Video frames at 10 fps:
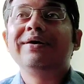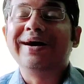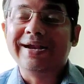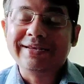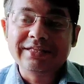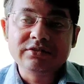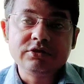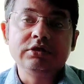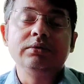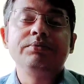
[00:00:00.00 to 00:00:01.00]
guide the
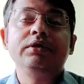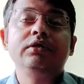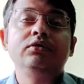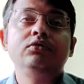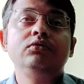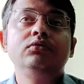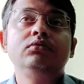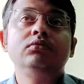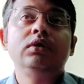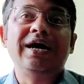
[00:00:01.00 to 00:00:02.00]
therapy, to